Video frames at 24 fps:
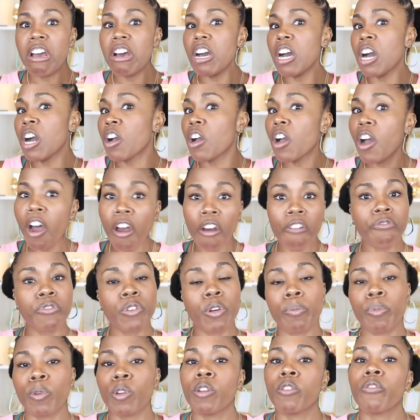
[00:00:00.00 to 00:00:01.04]

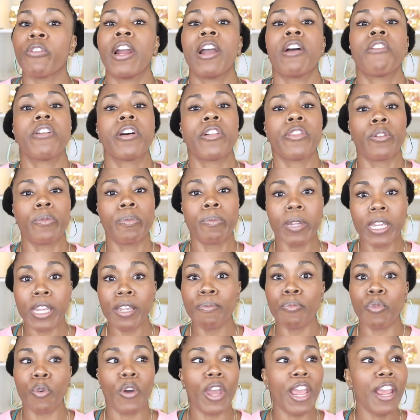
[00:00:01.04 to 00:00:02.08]
uncomfortable around other
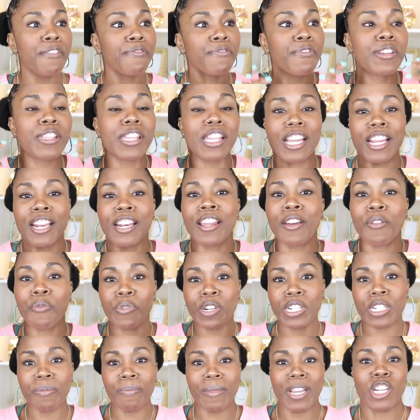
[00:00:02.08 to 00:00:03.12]
people. Everything that
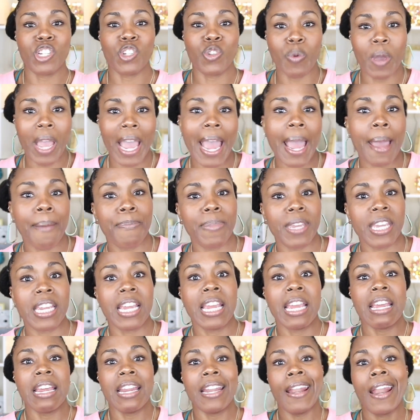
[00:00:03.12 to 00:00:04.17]
once made you happy
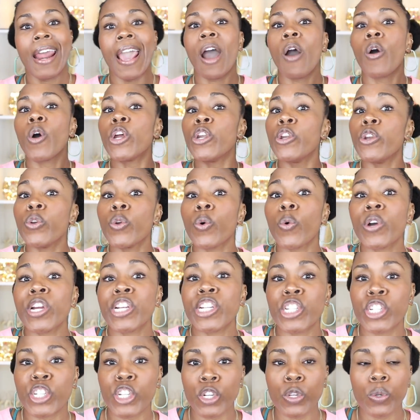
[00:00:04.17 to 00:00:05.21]
now
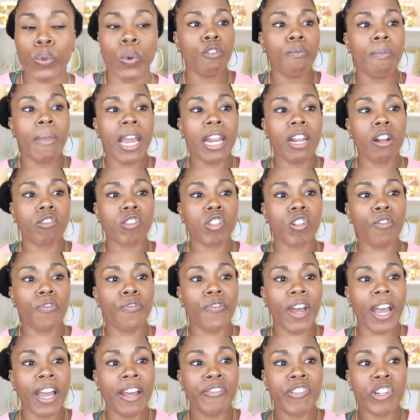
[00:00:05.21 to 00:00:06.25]
annoys you. You might also
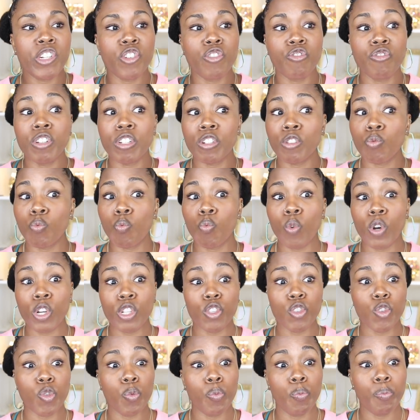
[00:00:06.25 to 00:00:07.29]
find that you just
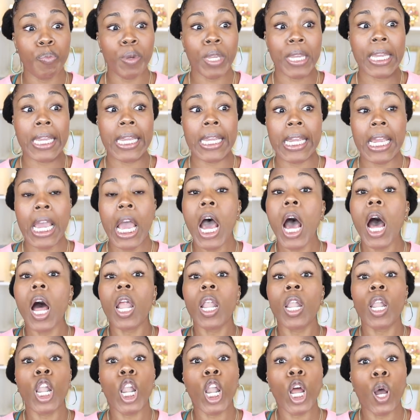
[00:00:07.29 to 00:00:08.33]
want to be
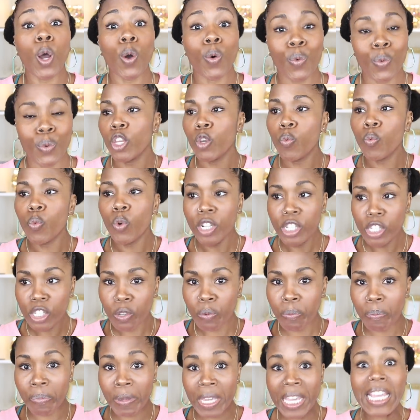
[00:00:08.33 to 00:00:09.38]
alone. You want
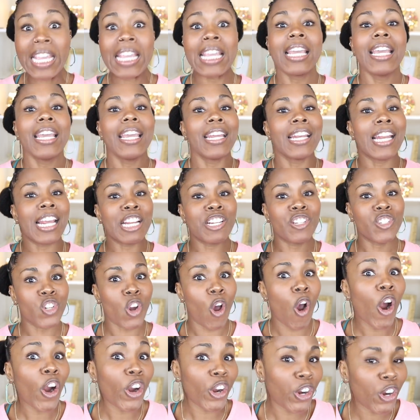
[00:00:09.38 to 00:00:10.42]
to be in a
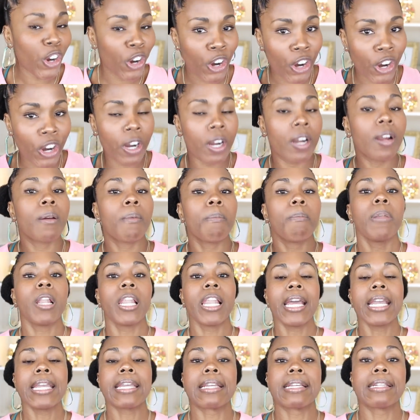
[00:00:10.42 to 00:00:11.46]
darker
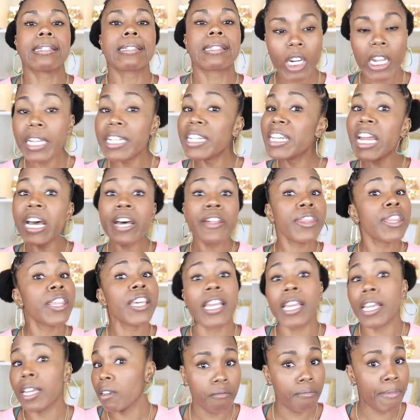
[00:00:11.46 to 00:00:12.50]
place.
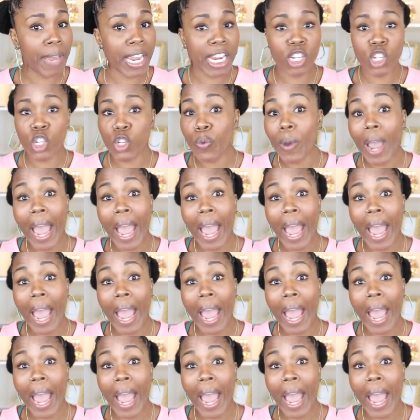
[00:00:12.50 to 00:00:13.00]
Nothing makes you